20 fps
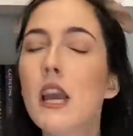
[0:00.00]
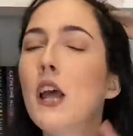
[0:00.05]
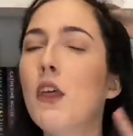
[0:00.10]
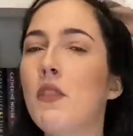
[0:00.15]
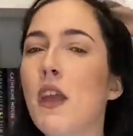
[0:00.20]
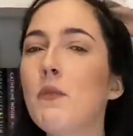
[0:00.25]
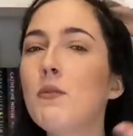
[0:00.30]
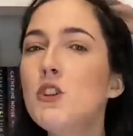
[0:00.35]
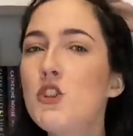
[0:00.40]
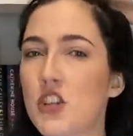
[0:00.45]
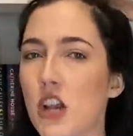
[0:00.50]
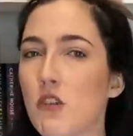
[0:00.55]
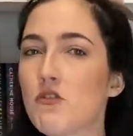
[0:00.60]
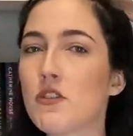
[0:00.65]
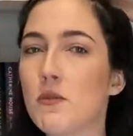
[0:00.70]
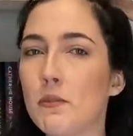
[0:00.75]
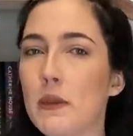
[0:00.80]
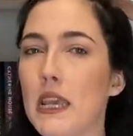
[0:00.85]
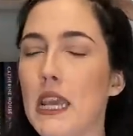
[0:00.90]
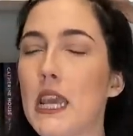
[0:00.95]
They reached out
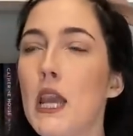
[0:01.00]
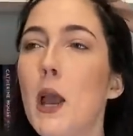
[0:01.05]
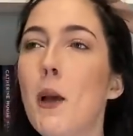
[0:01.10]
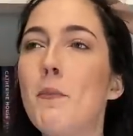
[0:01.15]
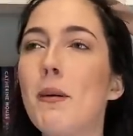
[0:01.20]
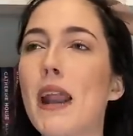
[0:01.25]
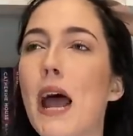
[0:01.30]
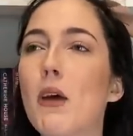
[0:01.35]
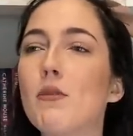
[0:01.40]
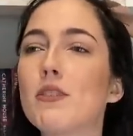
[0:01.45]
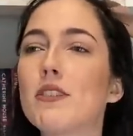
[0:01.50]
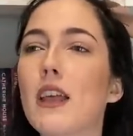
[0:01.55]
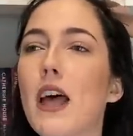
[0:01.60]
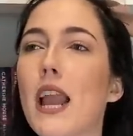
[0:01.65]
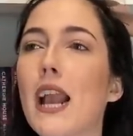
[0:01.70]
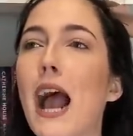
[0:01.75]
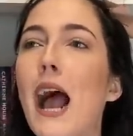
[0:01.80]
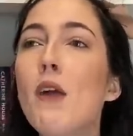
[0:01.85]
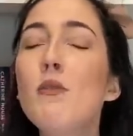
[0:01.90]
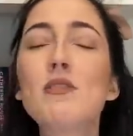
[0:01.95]
to me, but I was
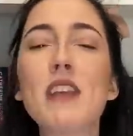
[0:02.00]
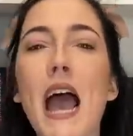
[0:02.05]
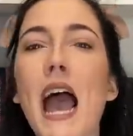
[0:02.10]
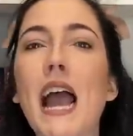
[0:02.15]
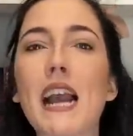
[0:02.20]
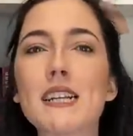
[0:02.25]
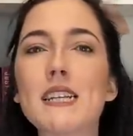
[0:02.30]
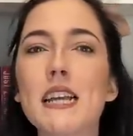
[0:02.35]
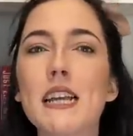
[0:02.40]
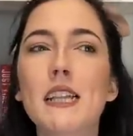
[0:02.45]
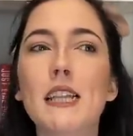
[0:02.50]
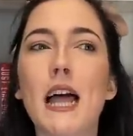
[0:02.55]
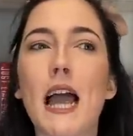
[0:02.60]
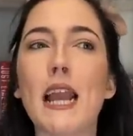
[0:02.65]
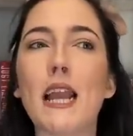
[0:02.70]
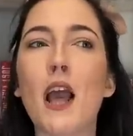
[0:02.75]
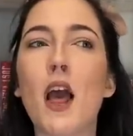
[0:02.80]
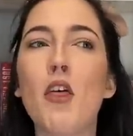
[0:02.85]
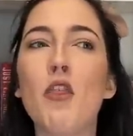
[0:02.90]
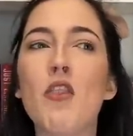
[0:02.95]
like, I was acting
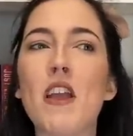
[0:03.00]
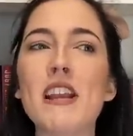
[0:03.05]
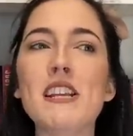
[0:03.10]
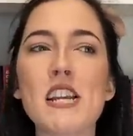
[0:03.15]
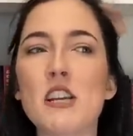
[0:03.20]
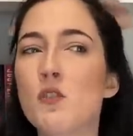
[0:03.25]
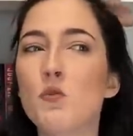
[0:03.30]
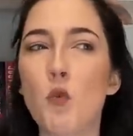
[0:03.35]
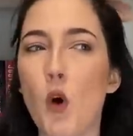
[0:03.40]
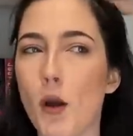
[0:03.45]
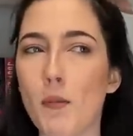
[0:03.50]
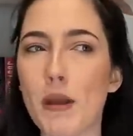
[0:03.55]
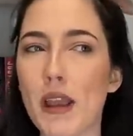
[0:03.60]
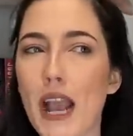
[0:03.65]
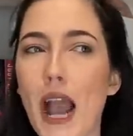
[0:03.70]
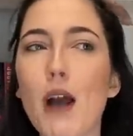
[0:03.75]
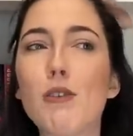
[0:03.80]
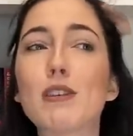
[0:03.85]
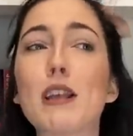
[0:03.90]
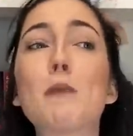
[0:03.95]
like they didn't want me.
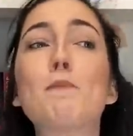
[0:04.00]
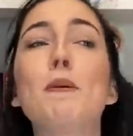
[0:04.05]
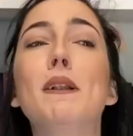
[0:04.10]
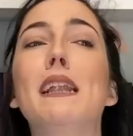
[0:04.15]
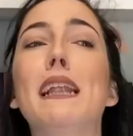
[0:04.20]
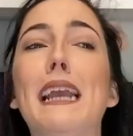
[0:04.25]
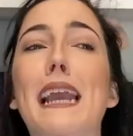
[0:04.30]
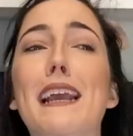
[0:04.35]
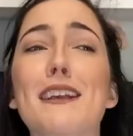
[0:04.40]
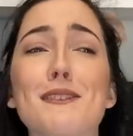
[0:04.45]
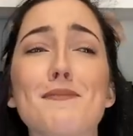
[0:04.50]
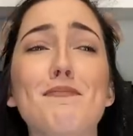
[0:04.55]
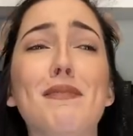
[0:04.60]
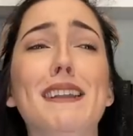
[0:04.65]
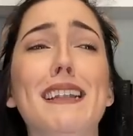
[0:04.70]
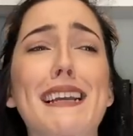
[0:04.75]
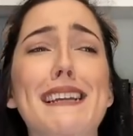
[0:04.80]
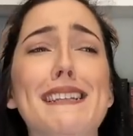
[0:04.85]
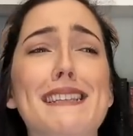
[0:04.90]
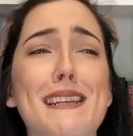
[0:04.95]
I was like, please,
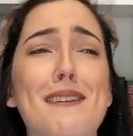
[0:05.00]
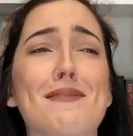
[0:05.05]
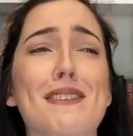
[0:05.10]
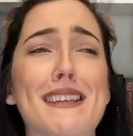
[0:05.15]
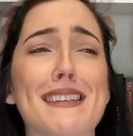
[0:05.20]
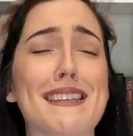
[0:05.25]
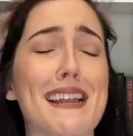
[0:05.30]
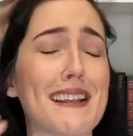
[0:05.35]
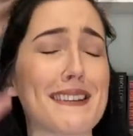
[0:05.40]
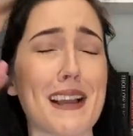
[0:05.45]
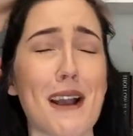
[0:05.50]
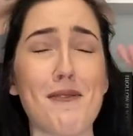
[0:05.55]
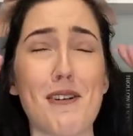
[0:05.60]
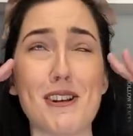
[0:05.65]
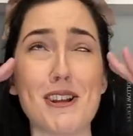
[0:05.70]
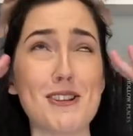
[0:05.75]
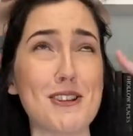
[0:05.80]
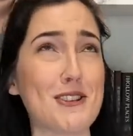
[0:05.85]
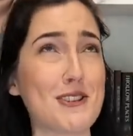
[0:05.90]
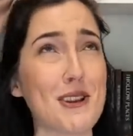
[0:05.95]
please send me the desk. I want
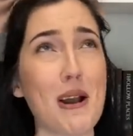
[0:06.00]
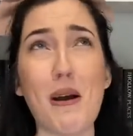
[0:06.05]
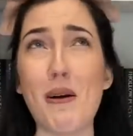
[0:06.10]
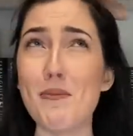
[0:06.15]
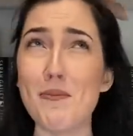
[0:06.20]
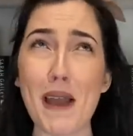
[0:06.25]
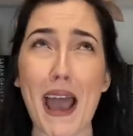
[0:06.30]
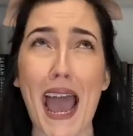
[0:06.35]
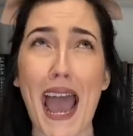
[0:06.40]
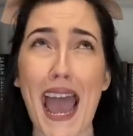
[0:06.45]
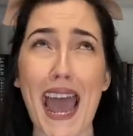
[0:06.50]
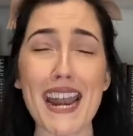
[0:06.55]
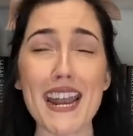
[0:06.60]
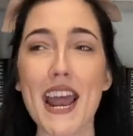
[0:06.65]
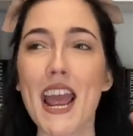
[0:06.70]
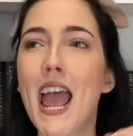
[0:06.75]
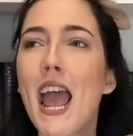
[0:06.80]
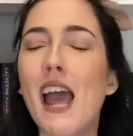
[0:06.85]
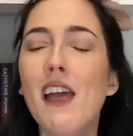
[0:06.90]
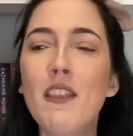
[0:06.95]
it so
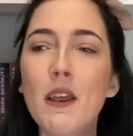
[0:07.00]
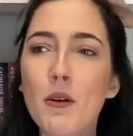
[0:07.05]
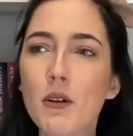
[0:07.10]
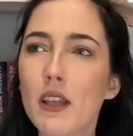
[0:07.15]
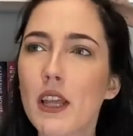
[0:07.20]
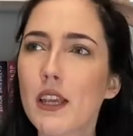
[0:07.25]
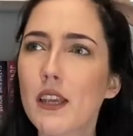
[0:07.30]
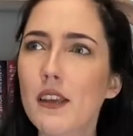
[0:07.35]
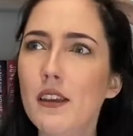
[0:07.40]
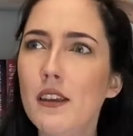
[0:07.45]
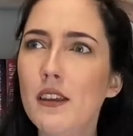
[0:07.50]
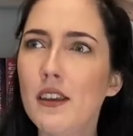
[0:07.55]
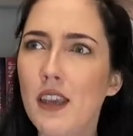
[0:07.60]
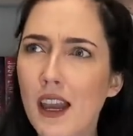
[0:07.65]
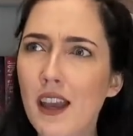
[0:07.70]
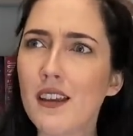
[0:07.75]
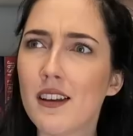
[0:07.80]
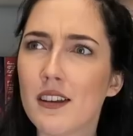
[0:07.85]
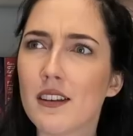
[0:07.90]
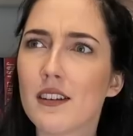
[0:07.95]
bad. And they were like,
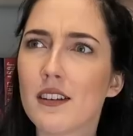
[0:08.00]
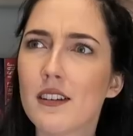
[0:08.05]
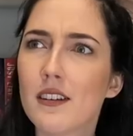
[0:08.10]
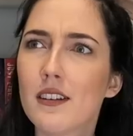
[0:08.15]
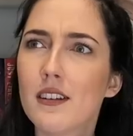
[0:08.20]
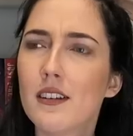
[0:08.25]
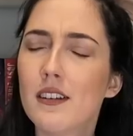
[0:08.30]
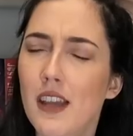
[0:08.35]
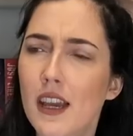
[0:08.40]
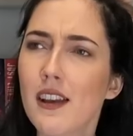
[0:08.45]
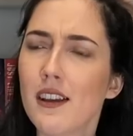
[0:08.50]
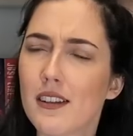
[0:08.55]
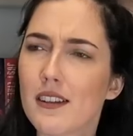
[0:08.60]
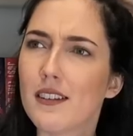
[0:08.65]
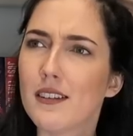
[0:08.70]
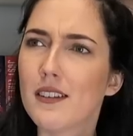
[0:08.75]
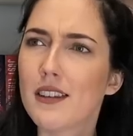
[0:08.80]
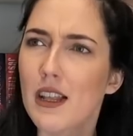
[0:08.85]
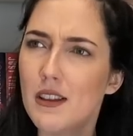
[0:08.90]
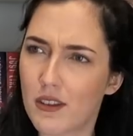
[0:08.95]
yeah, yeah,
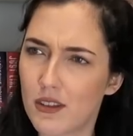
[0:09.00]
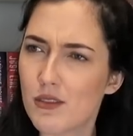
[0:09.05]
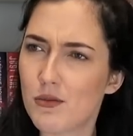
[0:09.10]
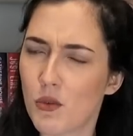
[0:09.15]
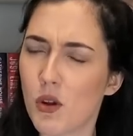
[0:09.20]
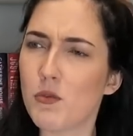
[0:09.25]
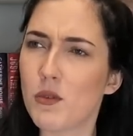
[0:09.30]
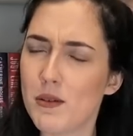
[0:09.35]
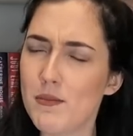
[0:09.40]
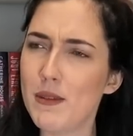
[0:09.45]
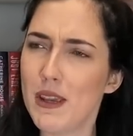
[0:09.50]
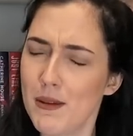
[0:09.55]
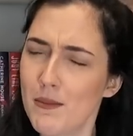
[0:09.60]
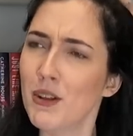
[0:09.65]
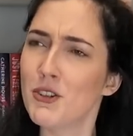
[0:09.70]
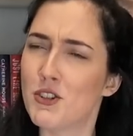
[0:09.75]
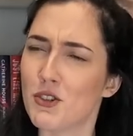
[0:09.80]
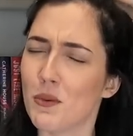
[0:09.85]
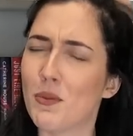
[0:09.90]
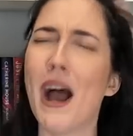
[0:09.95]
that's what we
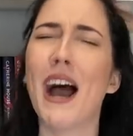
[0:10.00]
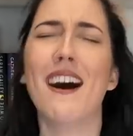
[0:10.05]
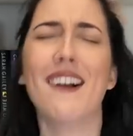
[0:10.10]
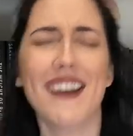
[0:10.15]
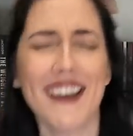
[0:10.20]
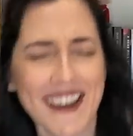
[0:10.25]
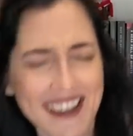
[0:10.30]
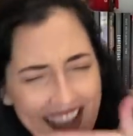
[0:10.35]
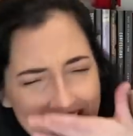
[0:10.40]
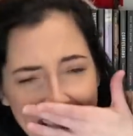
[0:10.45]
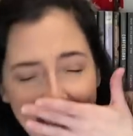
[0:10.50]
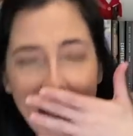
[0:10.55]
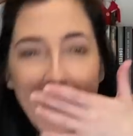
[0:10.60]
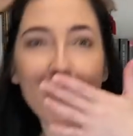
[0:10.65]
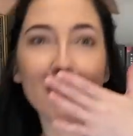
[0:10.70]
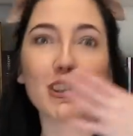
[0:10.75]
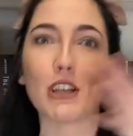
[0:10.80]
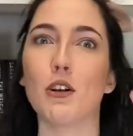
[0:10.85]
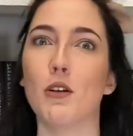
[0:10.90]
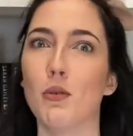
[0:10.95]
emailed you about. I
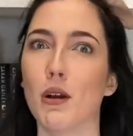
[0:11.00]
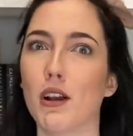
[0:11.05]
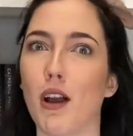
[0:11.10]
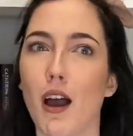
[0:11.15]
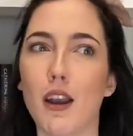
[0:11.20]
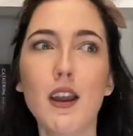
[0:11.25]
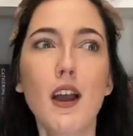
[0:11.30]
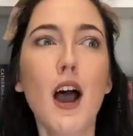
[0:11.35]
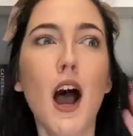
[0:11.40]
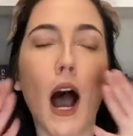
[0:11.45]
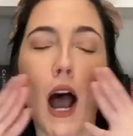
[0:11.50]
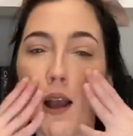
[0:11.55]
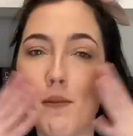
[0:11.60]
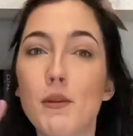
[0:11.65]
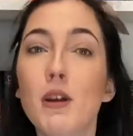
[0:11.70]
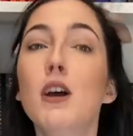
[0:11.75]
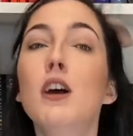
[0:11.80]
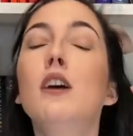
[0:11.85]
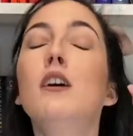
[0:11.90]
was like, oh my God, I'm,